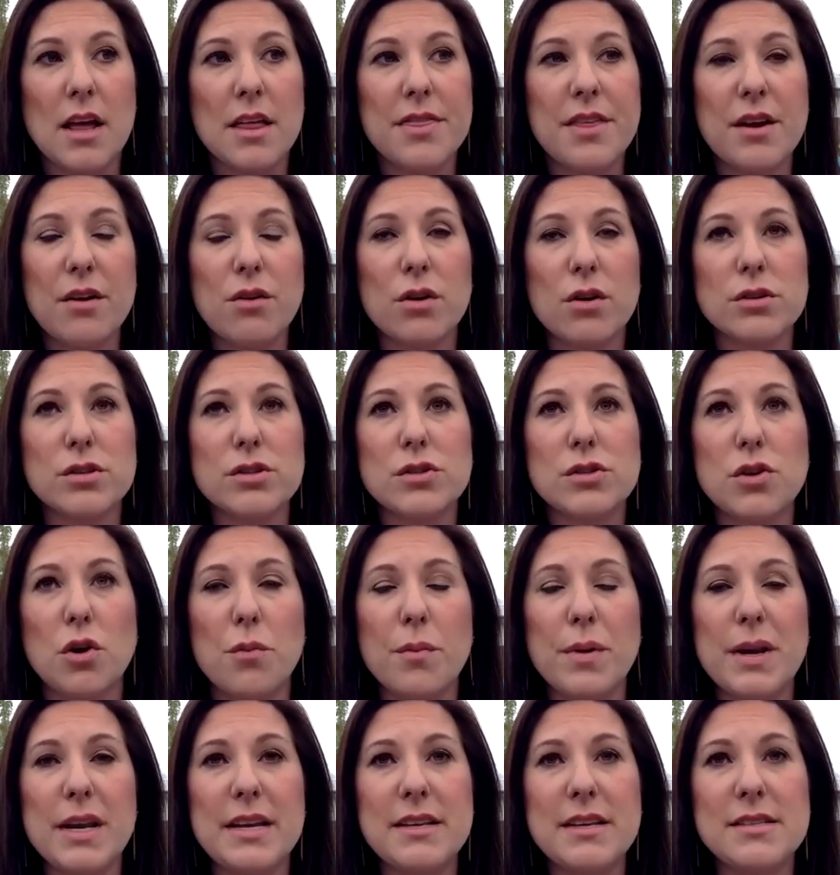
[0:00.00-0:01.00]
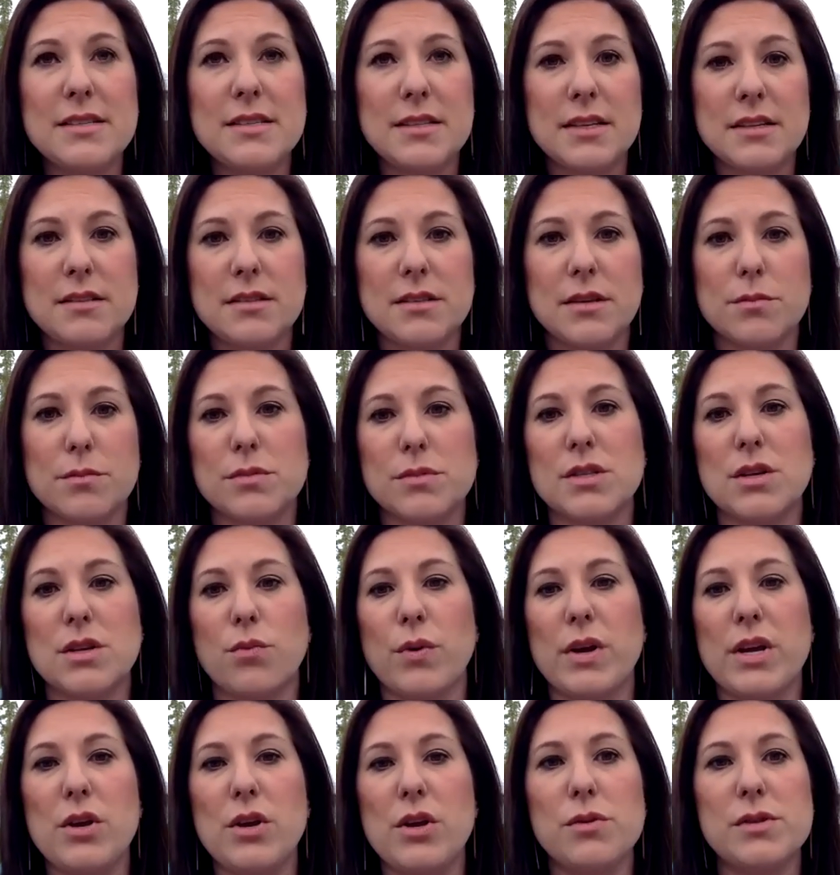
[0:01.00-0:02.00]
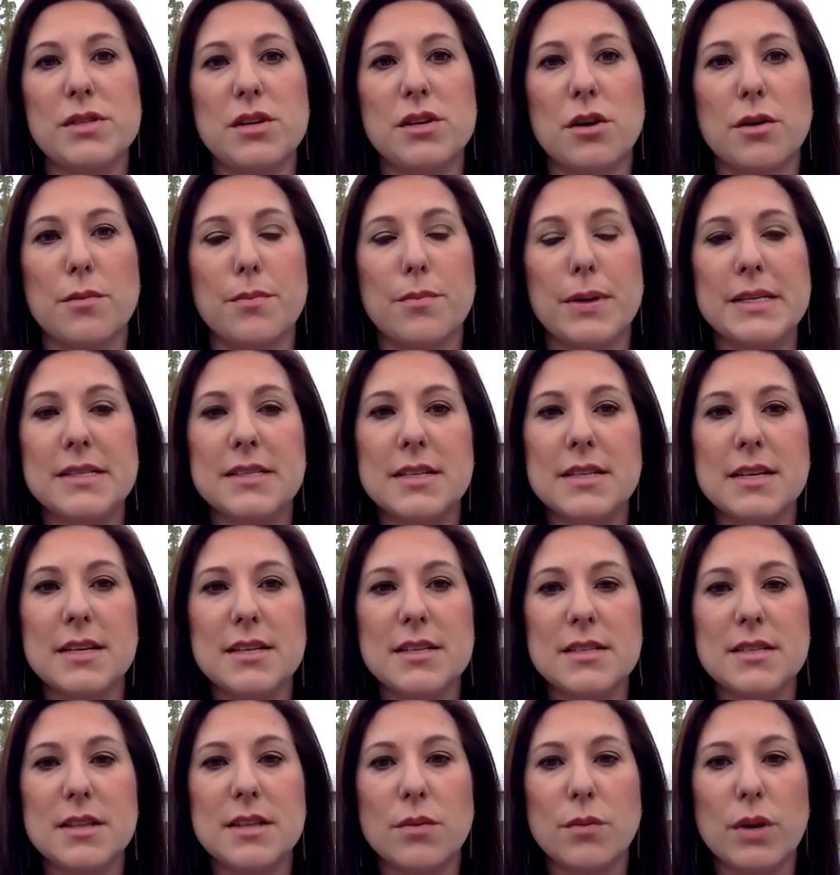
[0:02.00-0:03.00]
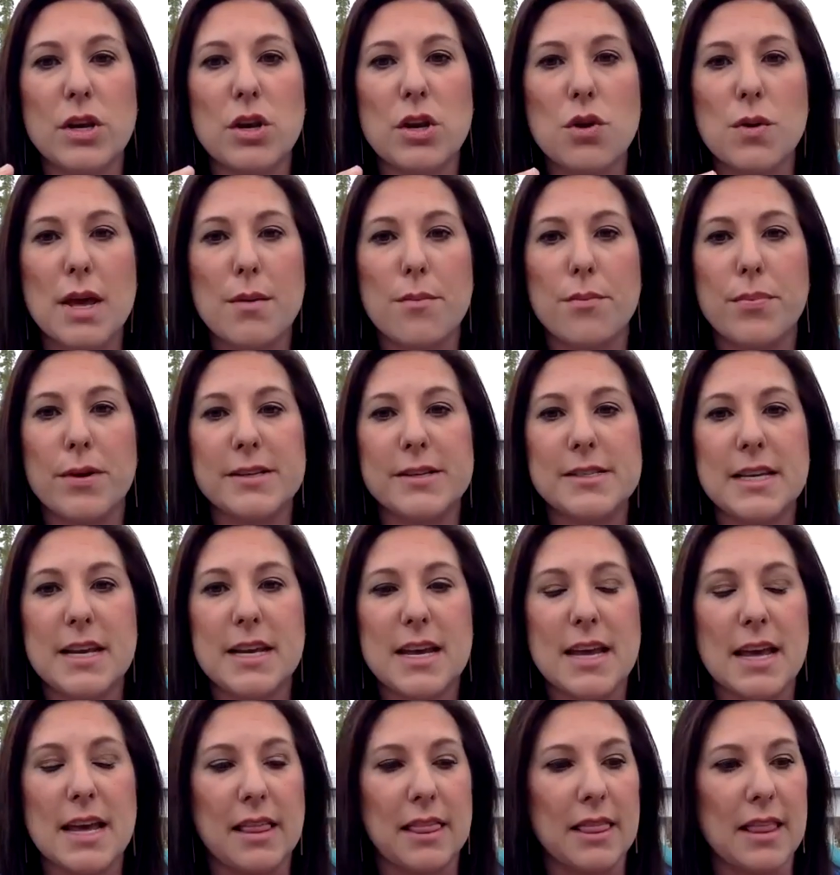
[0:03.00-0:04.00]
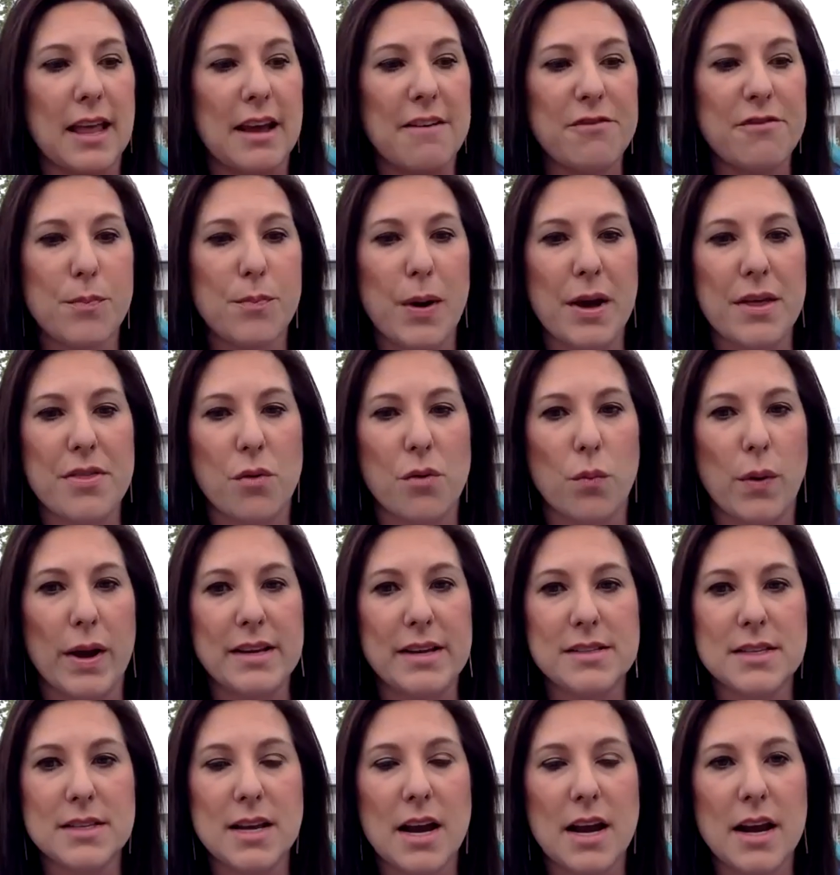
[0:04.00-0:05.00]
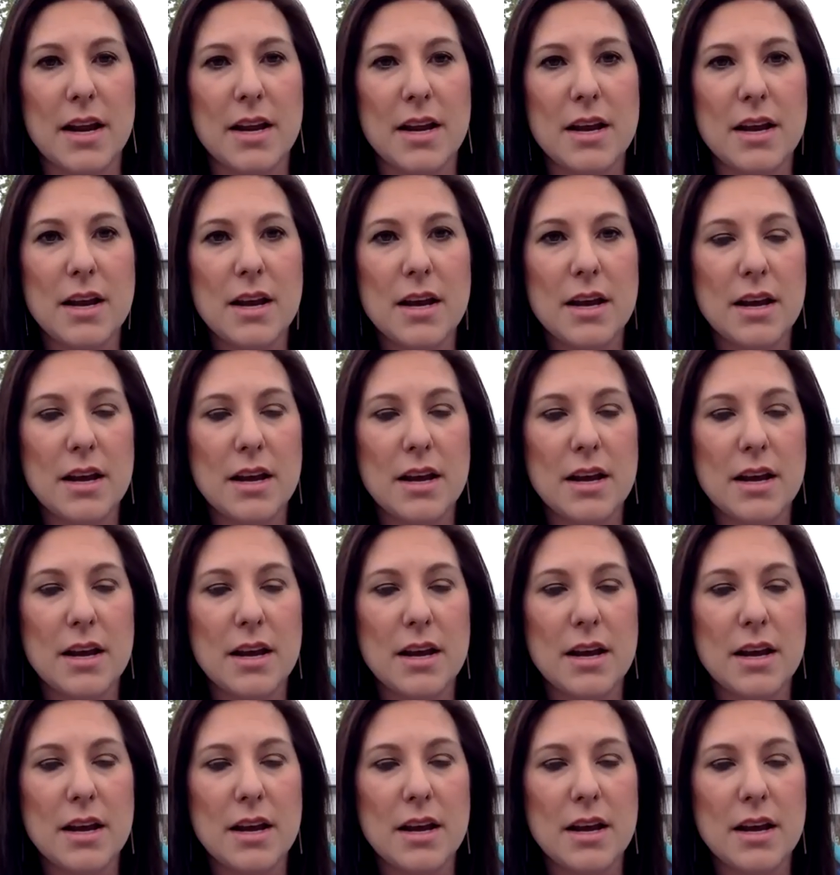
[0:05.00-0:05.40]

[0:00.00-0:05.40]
there are so many systems that we use in our business that when you get busy get left by the wayside.